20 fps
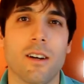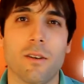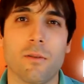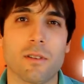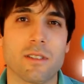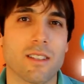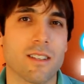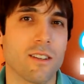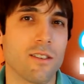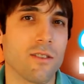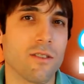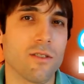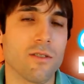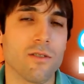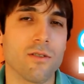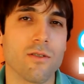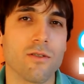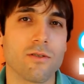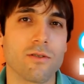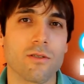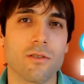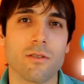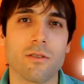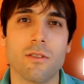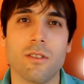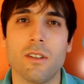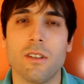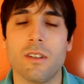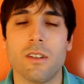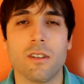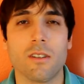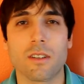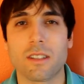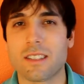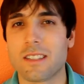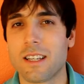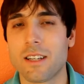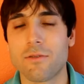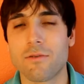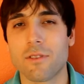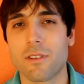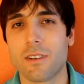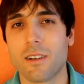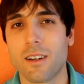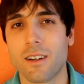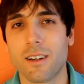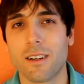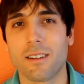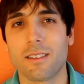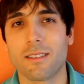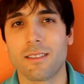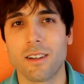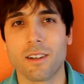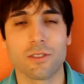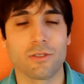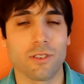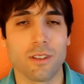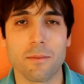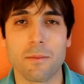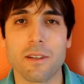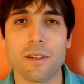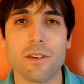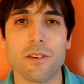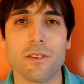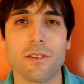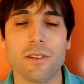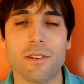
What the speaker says: what's in the news or etc., also let me know.